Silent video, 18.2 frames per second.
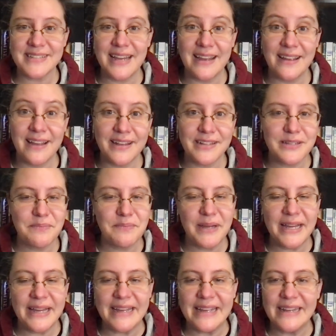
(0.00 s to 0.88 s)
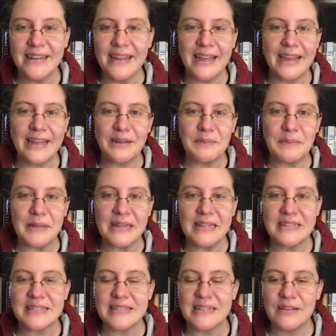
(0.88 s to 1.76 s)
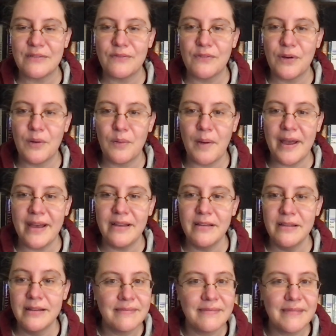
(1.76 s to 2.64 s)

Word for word: I had gotten behind. I hadn't been listening for a while.